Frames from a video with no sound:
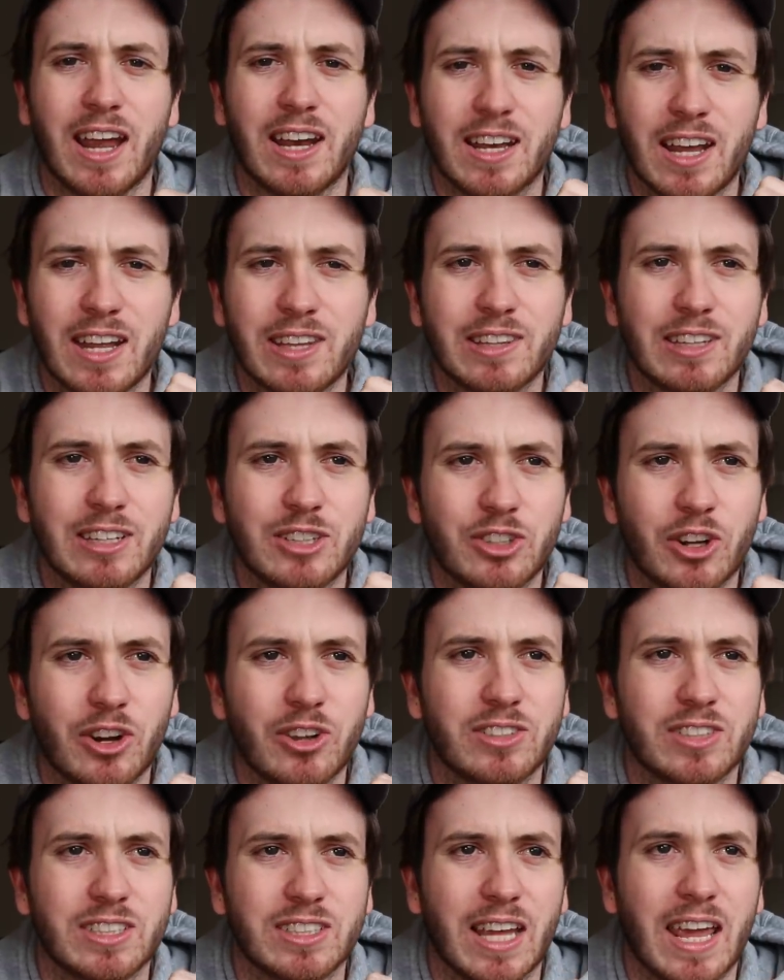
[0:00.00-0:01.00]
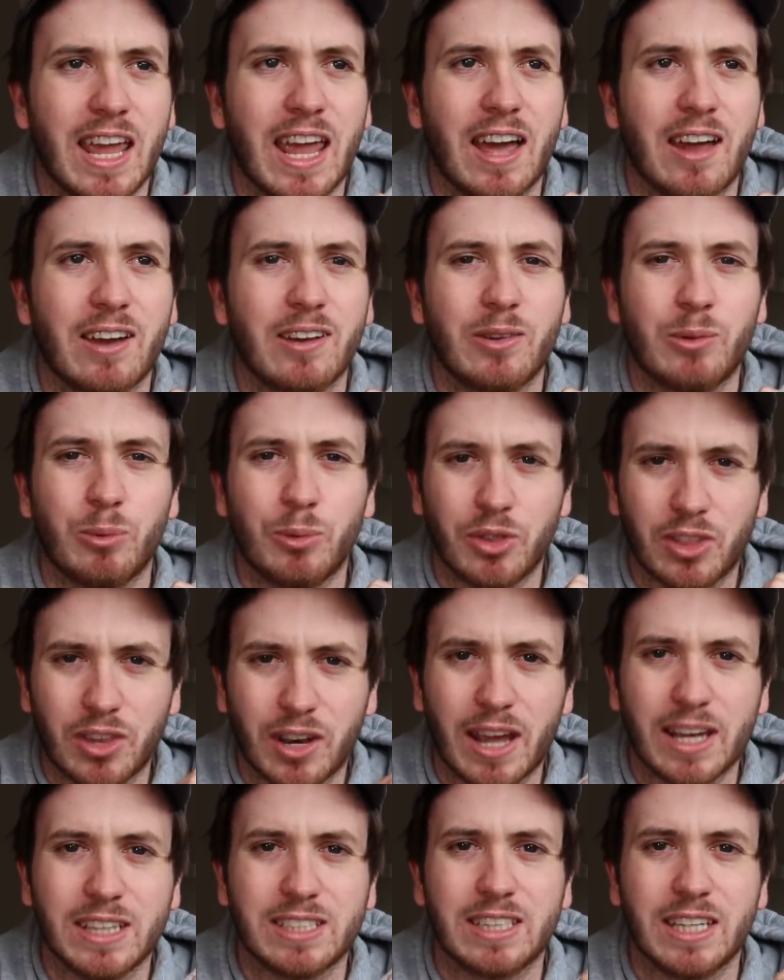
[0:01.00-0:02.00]
and Nathan Jones is out with
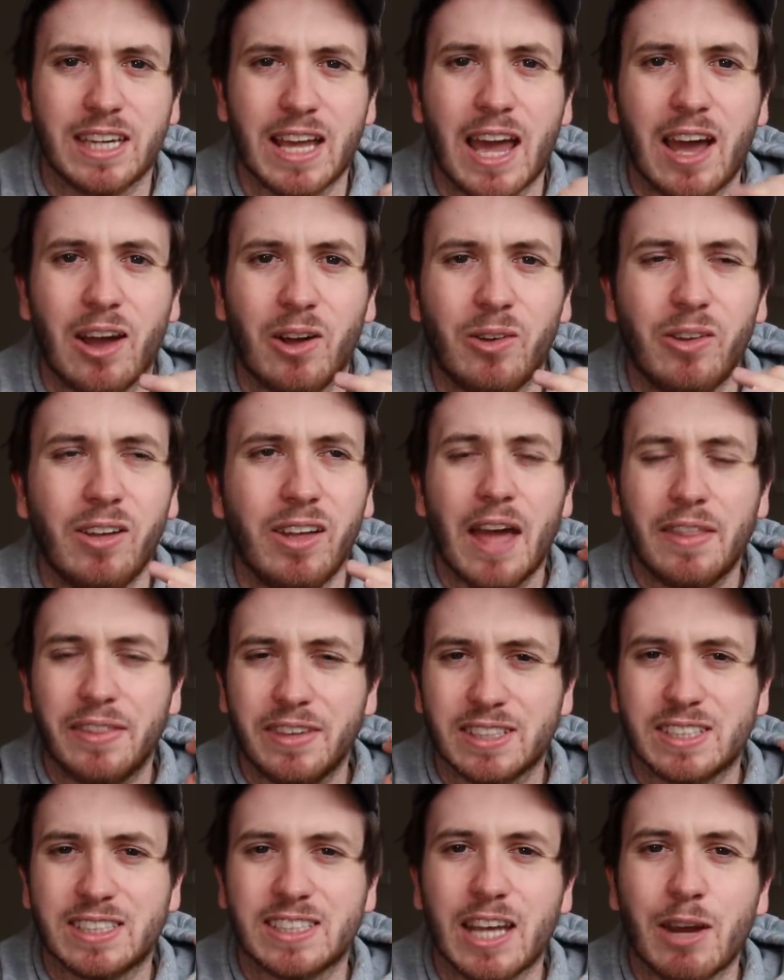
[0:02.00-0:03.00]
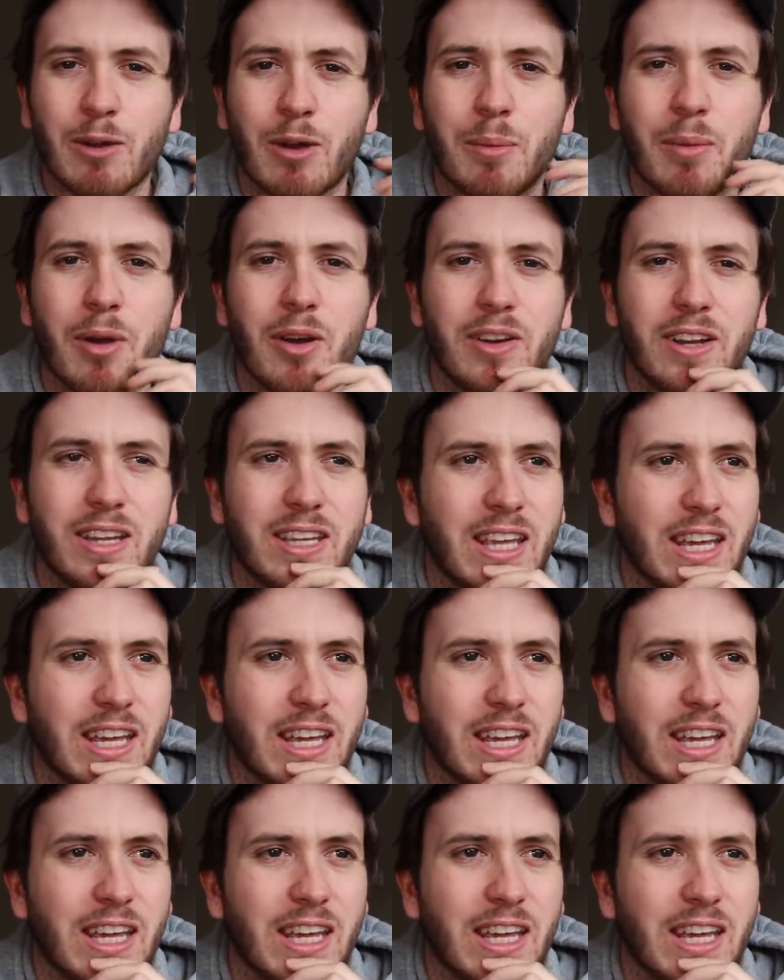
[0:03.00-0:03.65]
an ACL, and the ceremony